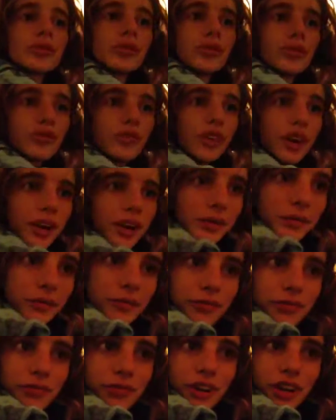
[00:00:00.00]
You find
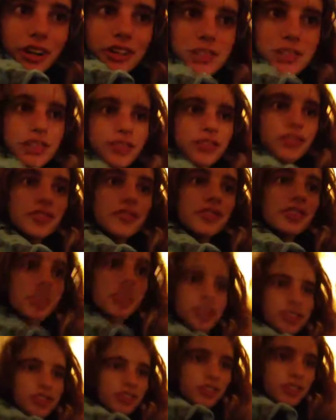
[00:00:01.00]
friends, even if they're
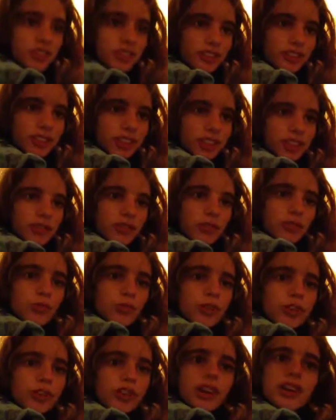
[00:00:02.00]
just on the internet. You
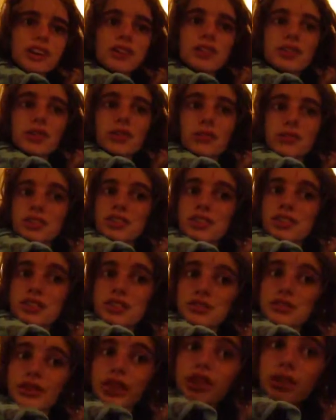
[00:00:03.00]
are not alone in
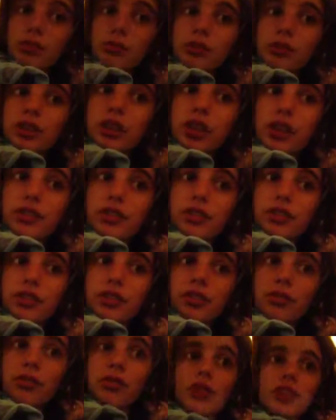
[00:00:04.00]
this fight. You are never
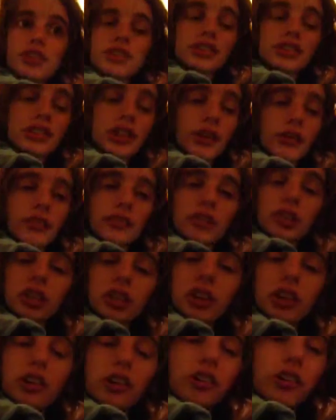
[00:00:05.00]
alone. Not in your suffering,
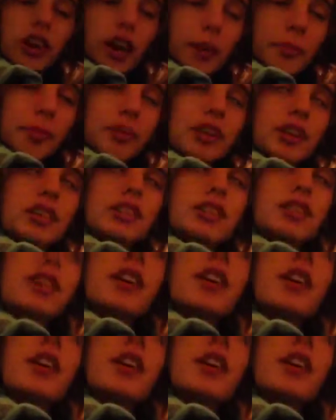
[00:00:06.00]
not in your happiness.